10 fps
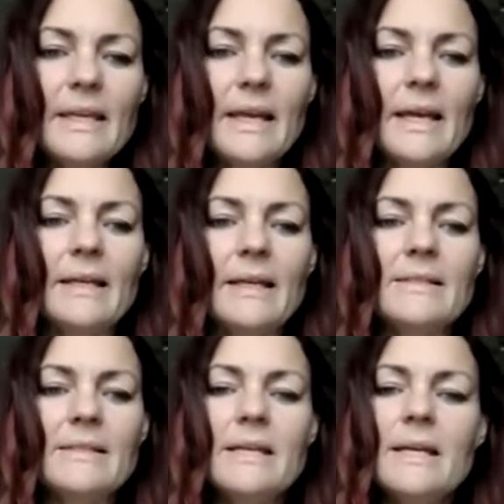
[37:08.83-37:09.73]

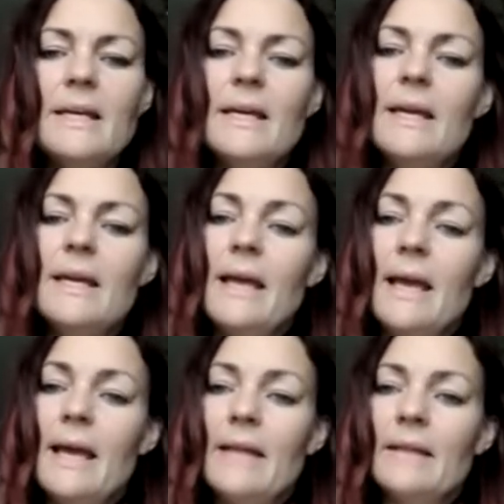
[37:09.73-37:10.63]
And
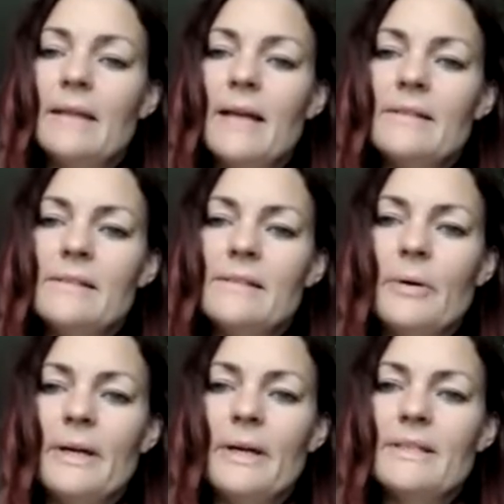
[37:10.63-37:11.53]
the last
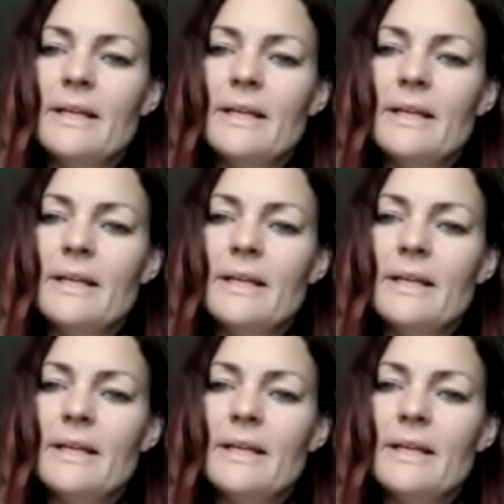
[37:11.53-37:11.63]
point,